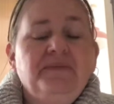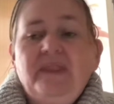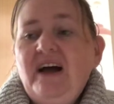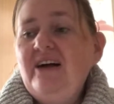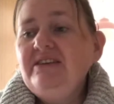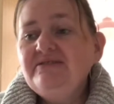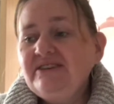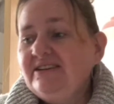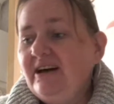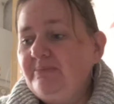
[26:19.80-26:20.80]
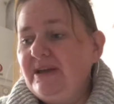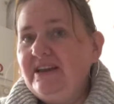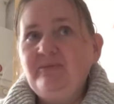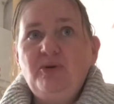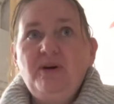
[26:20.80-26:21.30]
I haven't even done like a
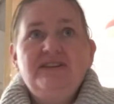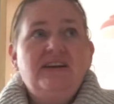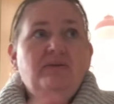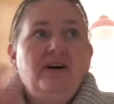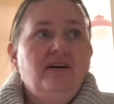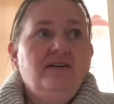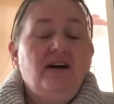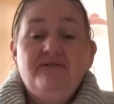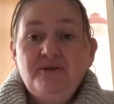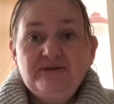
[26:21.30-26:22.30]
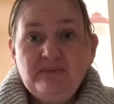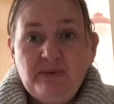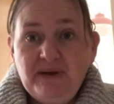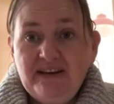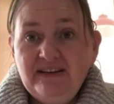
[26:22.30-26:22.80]
B&M haul. I don't know, I filled up my
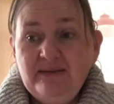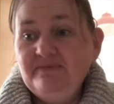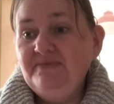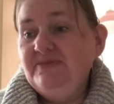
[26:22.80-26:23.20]
B&M